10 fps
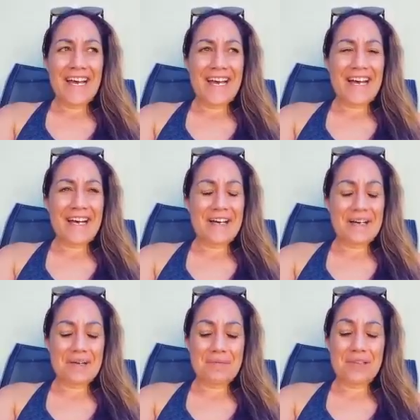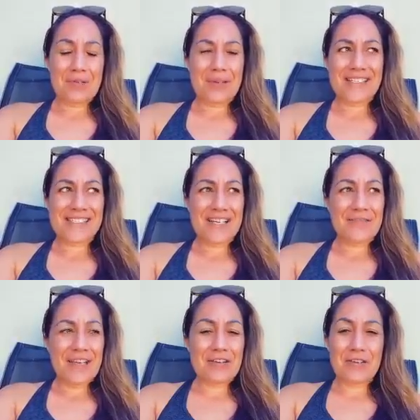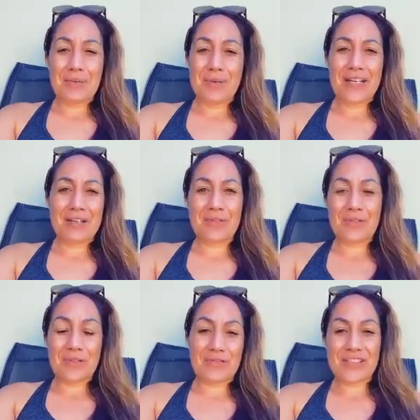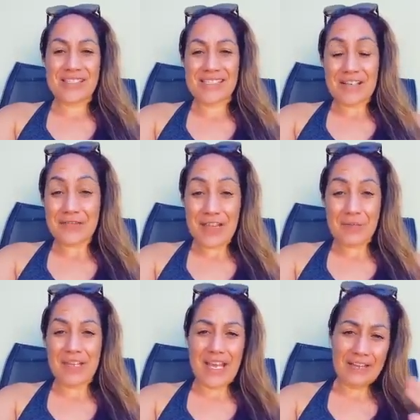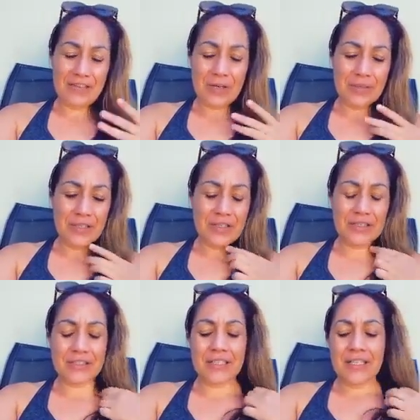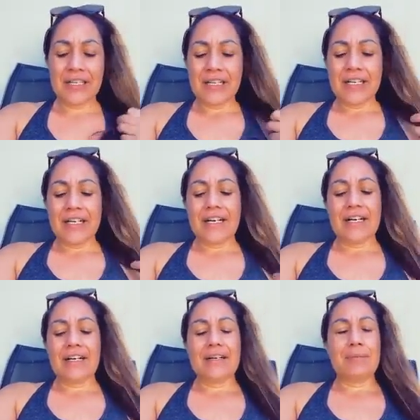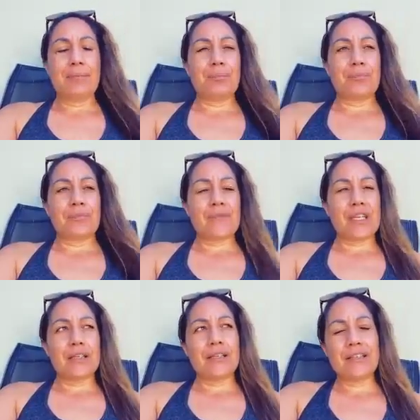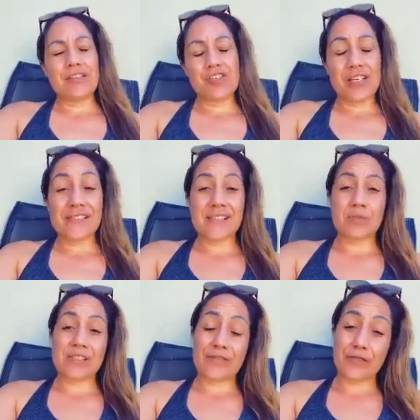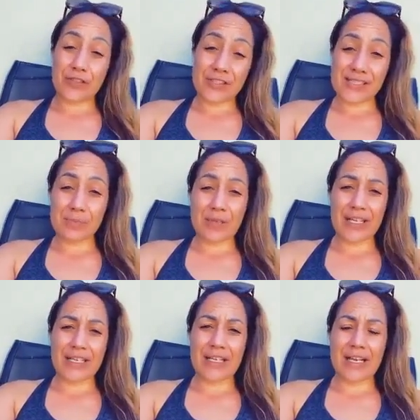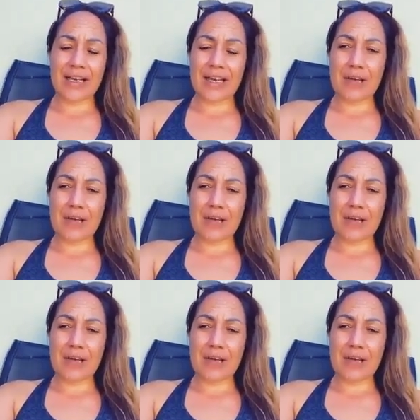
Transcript: Little bit of self-doubt creeping in with all of the stuff that we have going on. Jason was the first sibling